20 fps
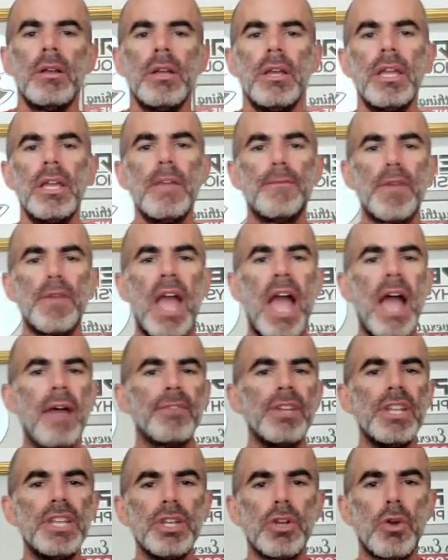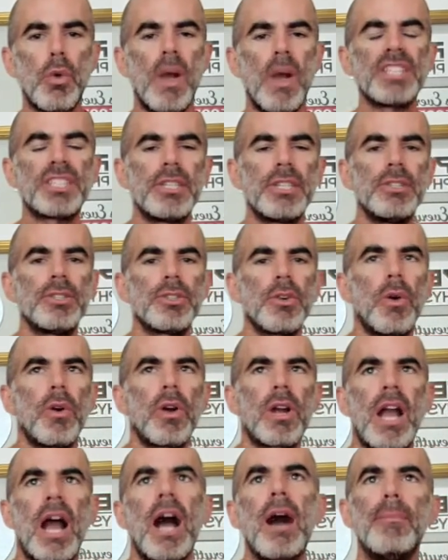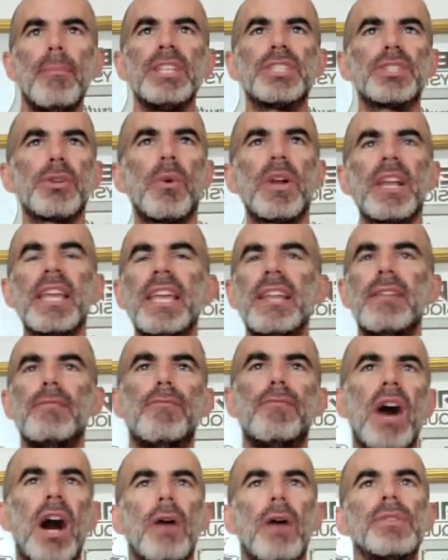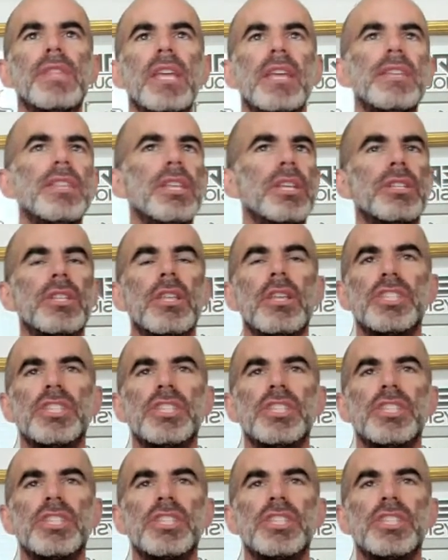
if you have any questions or comments or want to get involved with any of the,